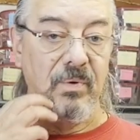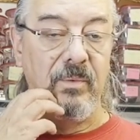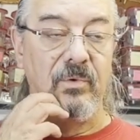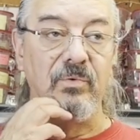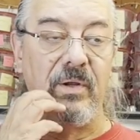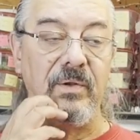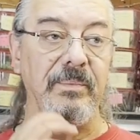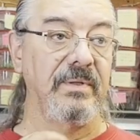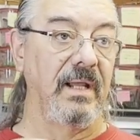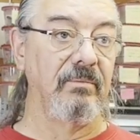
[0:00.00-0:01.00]
prey we're trying to
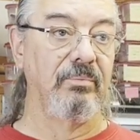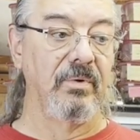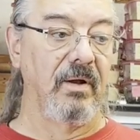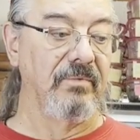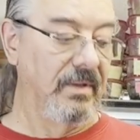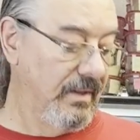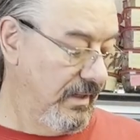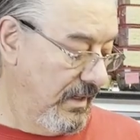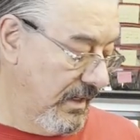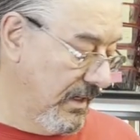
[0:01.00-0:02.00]
imitate put
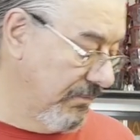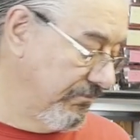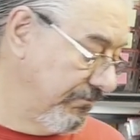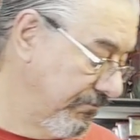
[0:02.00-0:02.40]
off.